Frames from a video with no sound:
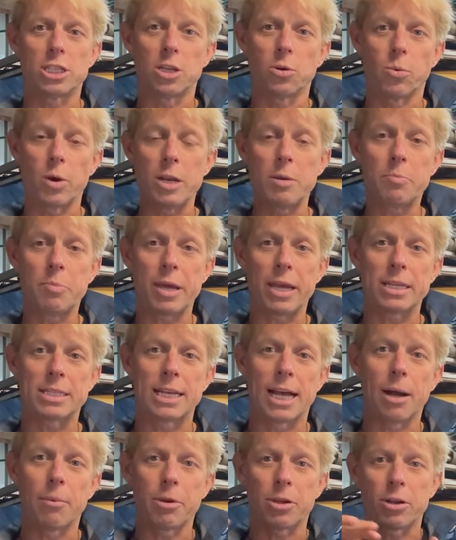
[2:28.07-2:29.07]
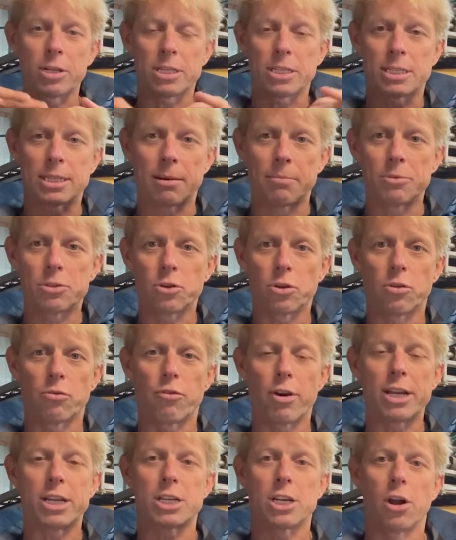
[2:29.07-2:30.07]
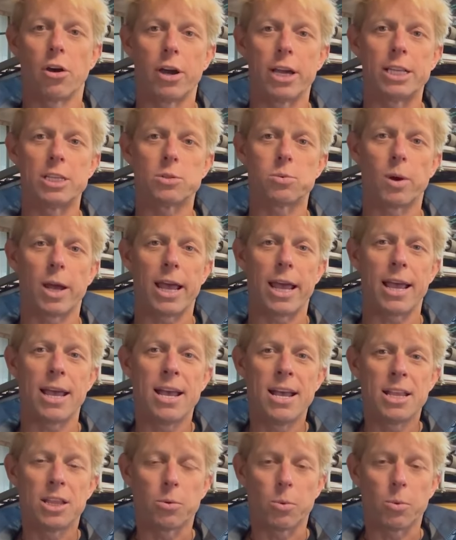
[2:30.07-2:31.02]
the wind picked up, we got some sort of ridge lines where